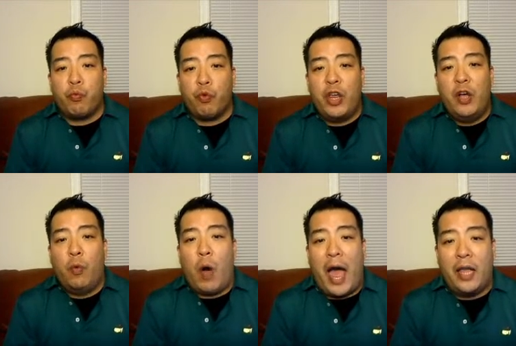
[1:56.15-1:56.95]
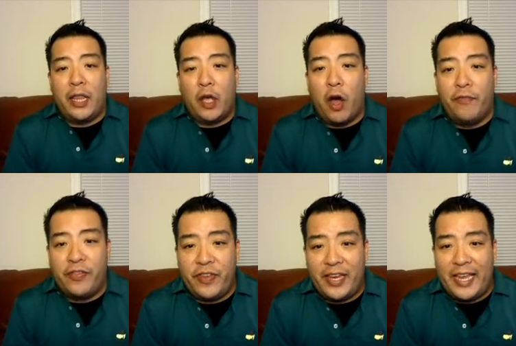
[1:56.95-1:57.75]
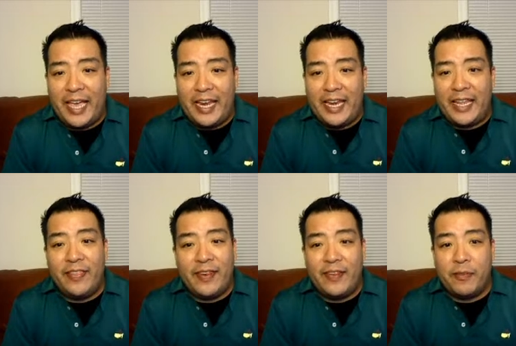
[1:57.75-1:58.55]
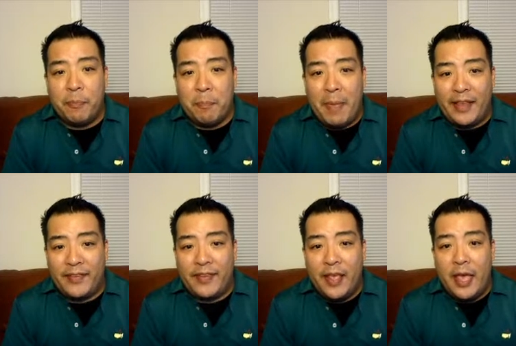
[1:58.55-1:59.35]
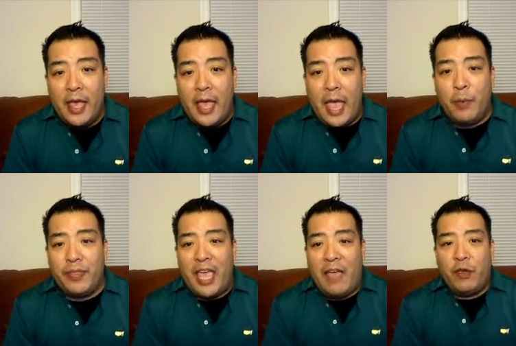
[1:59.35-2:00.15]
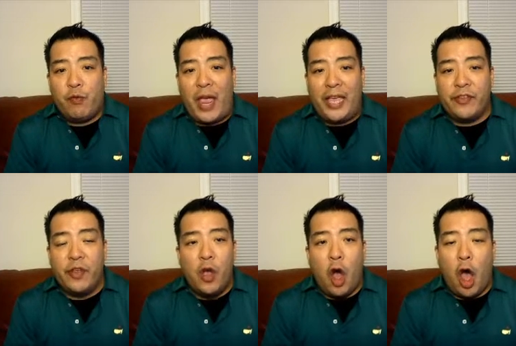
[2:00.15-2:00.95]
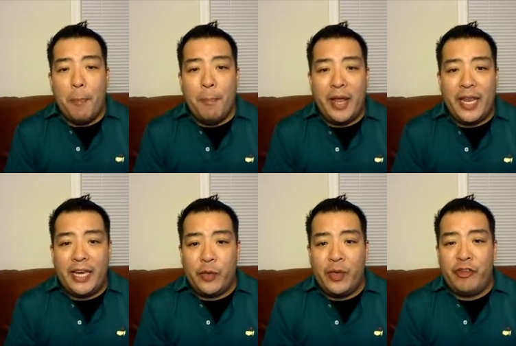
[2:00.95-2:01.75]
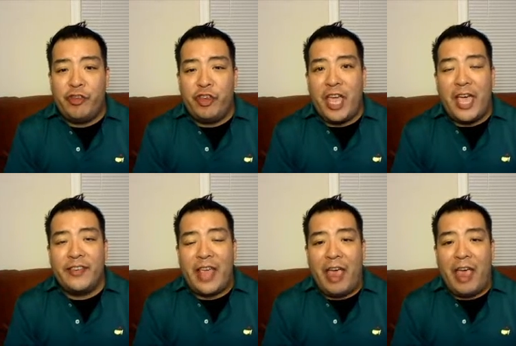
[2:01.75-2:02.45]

real wildly off the tee to hit it into this mess. And with the heavy rains on Monday, the USGA has